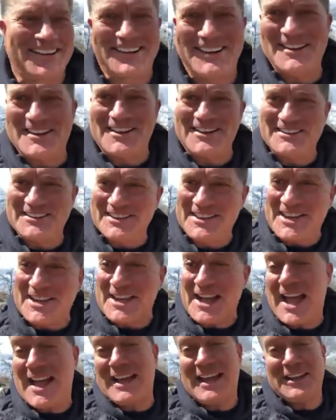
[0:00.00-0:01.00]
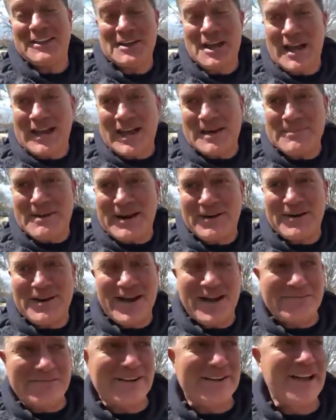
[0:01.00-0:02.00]
I got a better
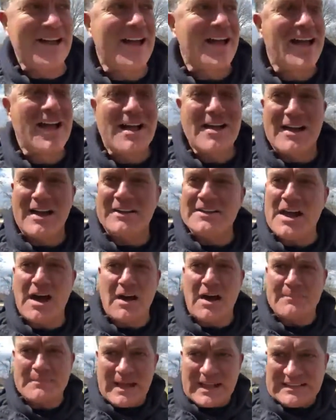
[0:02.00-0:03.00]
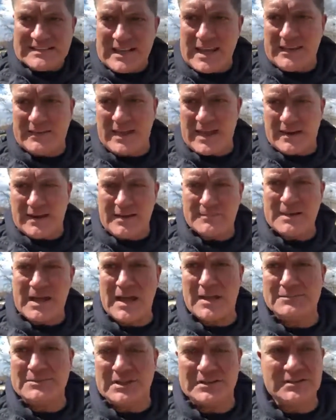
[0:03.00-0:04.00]
offer. No, I'm not saying that.
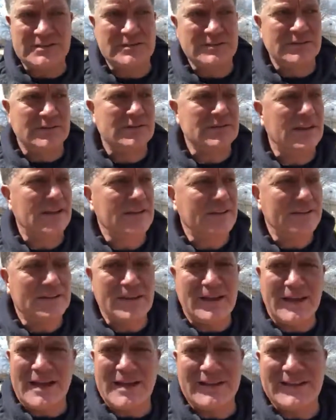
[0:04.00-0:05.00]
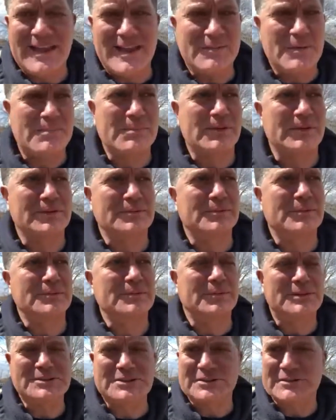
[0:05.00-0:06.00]
I can't remember
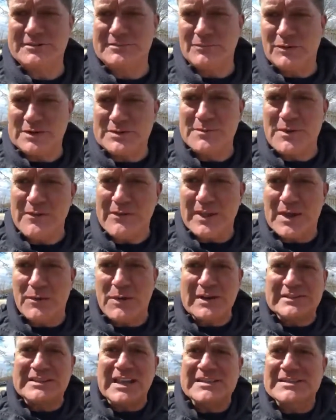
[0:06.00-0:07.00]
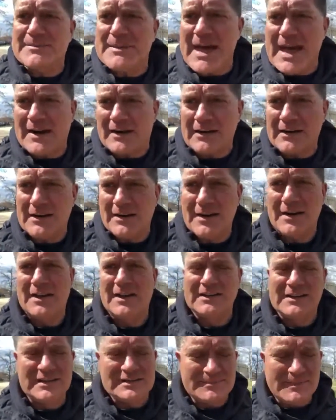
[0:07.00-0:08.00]
which movie that was. Doesn't
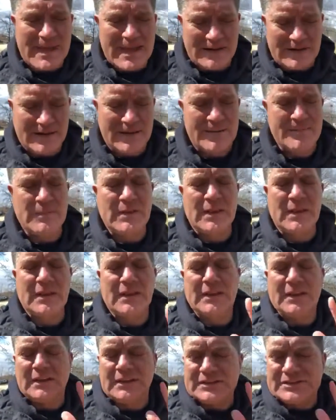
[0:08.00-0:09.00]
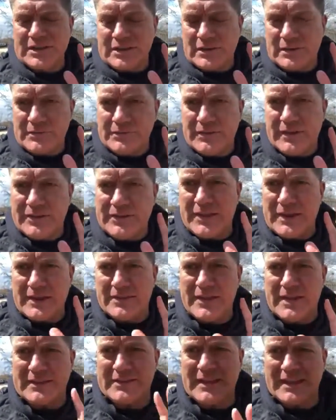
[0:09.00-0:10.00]
matter. So
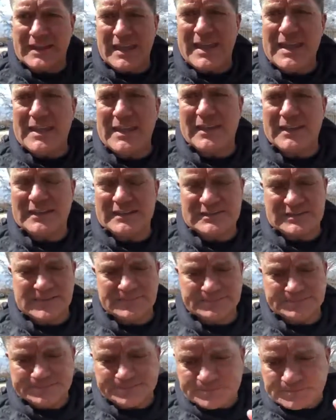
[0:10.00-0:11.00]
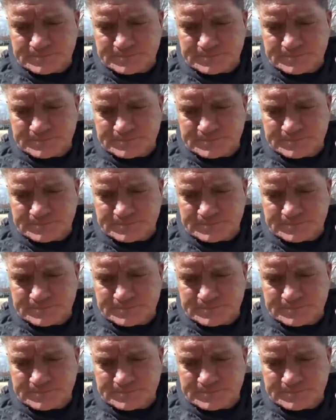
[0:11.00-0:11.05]
the key is,